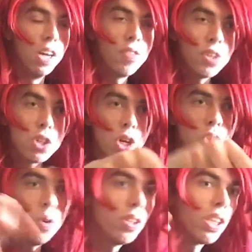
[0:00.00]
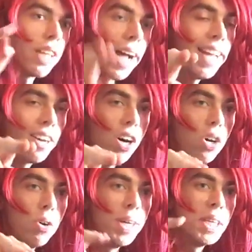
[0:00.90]
If you don't want that I
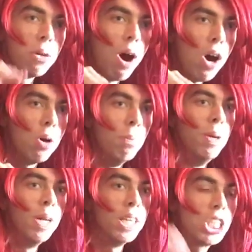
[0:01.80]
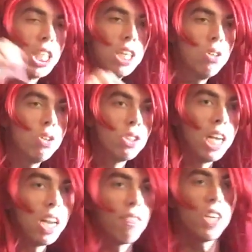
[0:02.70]
go in your home and steal your
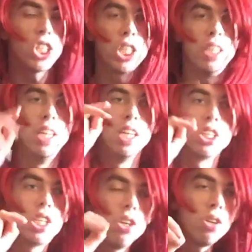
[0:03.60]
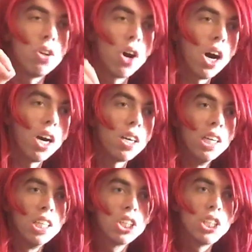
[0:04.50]
television, steal your
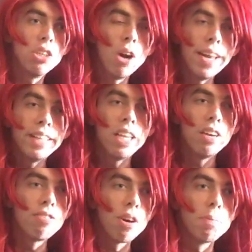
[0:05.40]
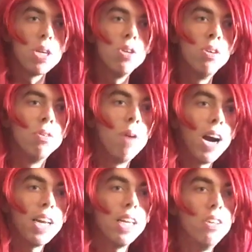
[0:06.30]
car, steal anything from you,
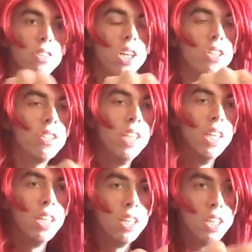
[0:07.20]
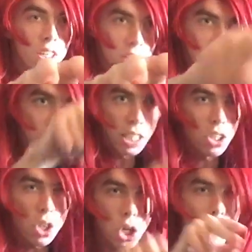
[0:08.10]
why you don't think that
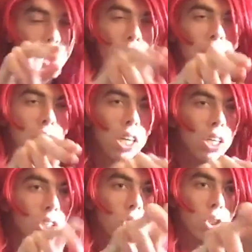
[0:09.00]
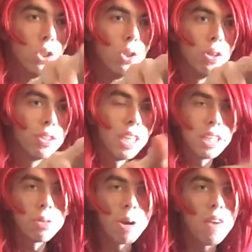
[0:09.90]
it is okay to
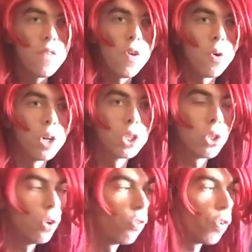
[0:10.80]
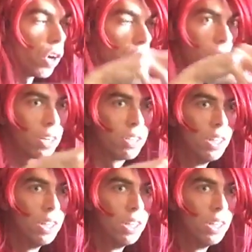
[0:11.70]
take the rainforest of uh,